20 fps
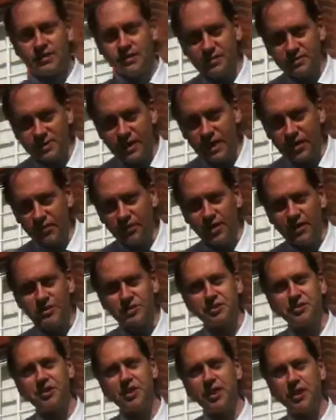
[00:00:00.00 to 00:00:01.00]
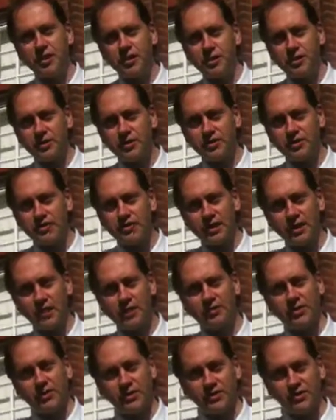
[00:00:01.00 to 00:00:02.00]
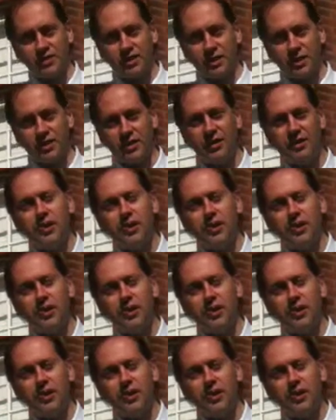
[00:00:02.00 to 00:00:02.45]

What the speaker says: Sangharakshita, Urgan Sangharakshita,